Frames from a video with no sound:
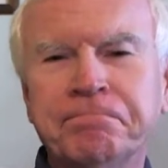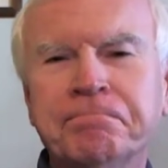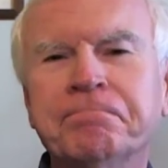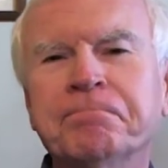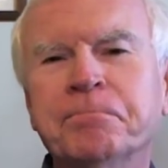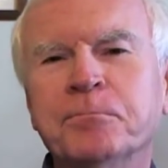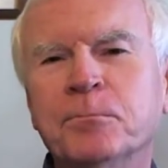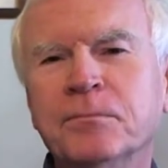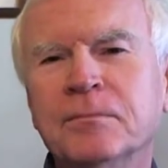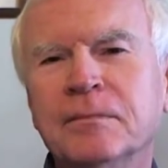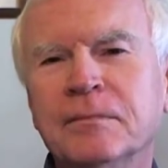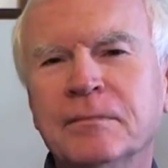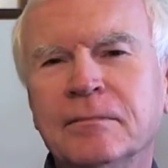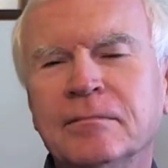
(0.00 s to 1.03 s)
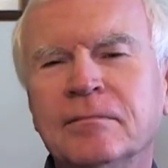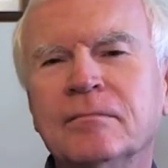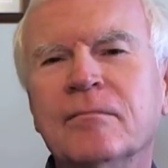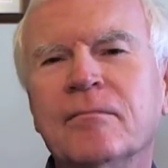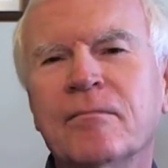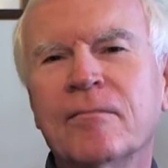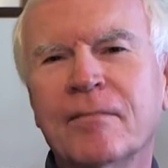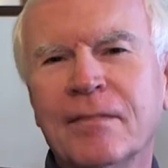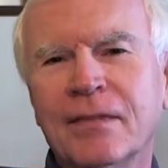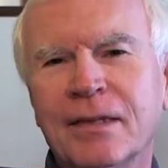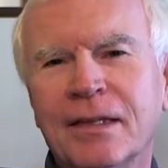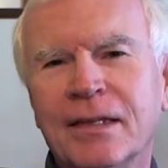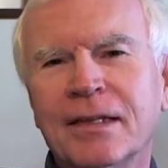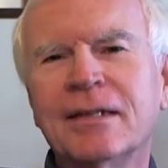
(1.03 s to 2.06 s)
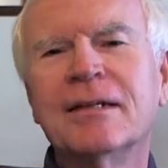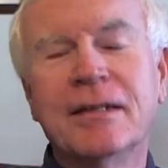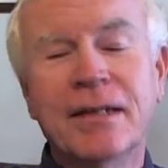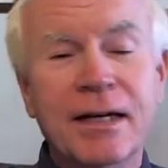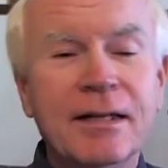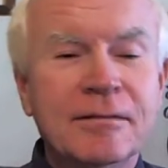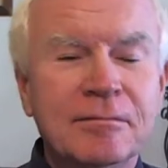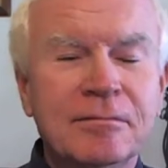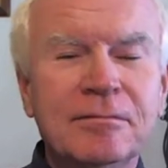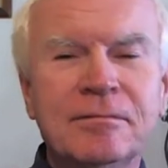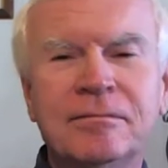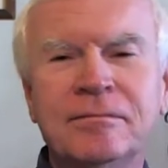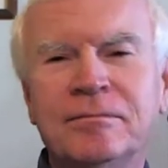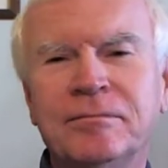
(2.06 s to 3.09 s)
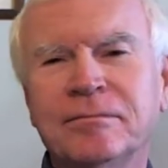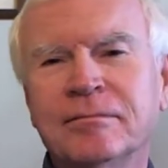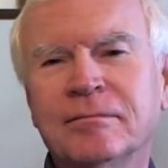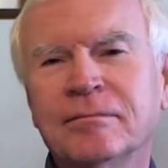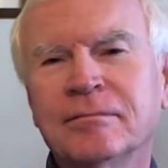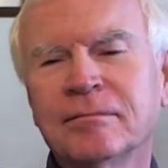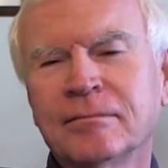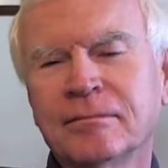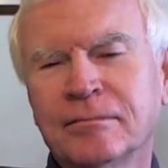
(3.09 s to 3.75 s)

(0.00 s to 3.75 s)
No words are spoken by the person on screen.